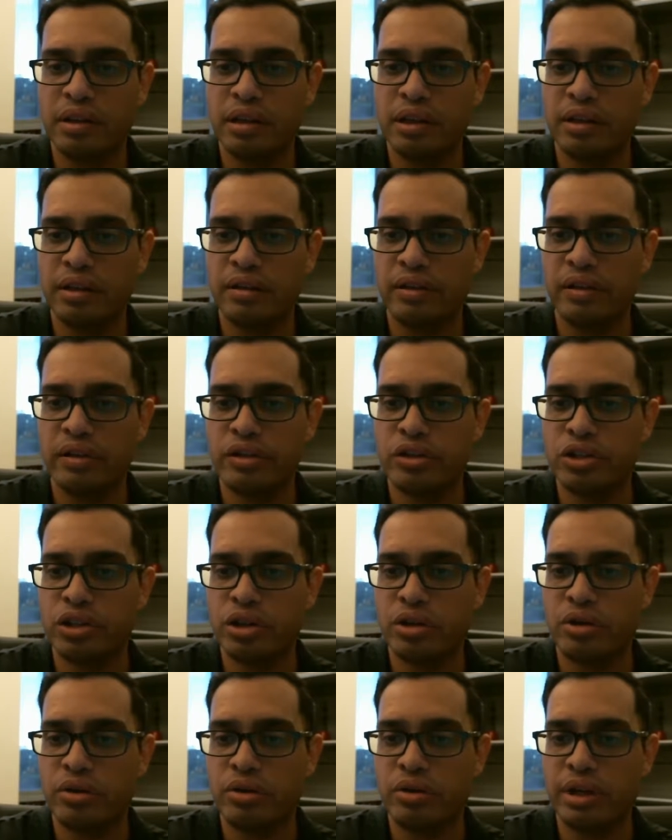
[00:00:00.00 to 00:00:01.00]
their
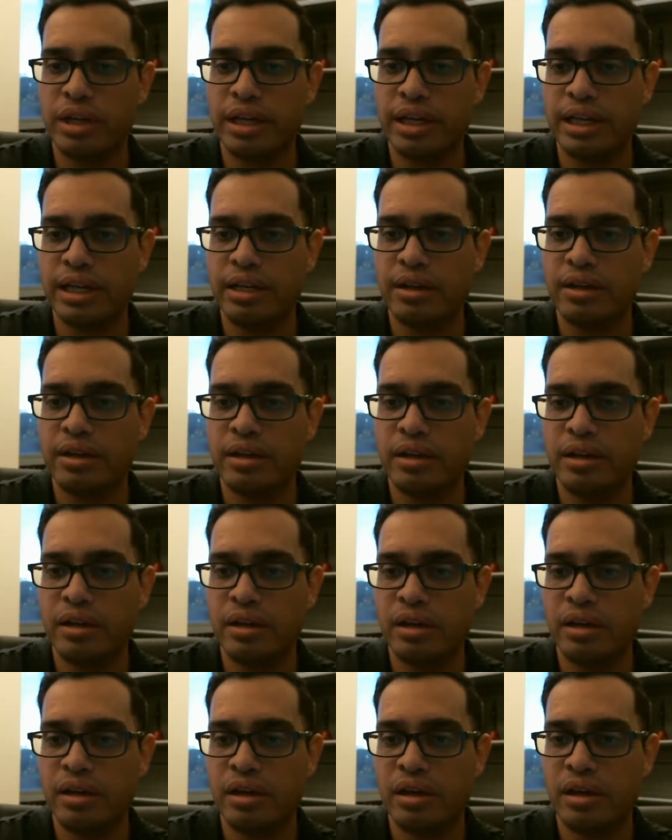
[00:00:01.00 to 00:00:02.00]
general ed
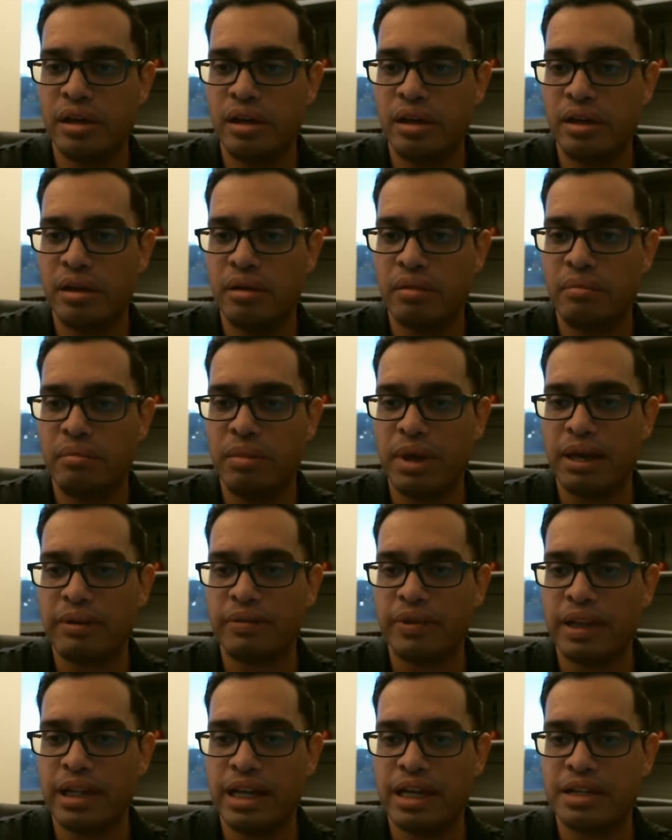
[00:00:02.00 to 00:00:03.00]
math
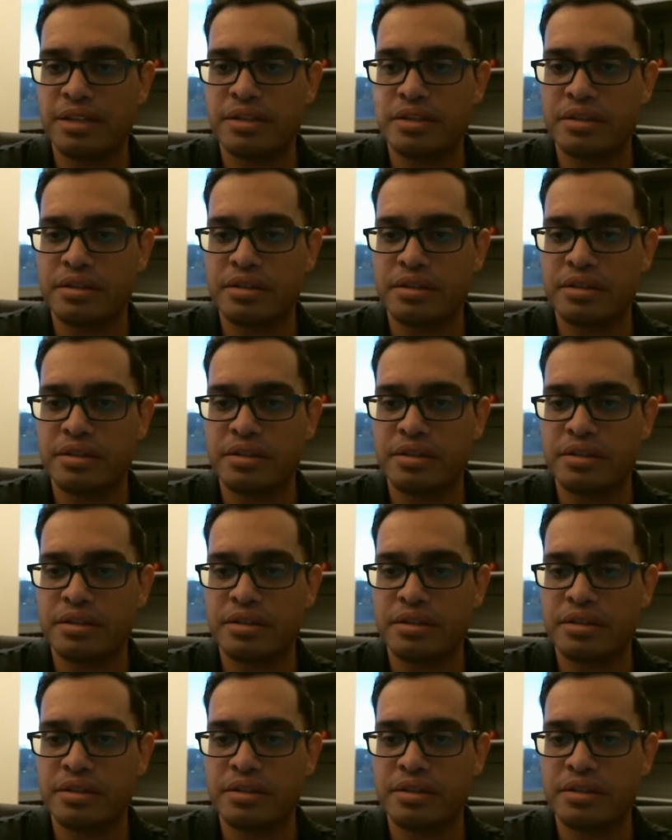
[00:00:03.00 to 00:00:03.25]
class.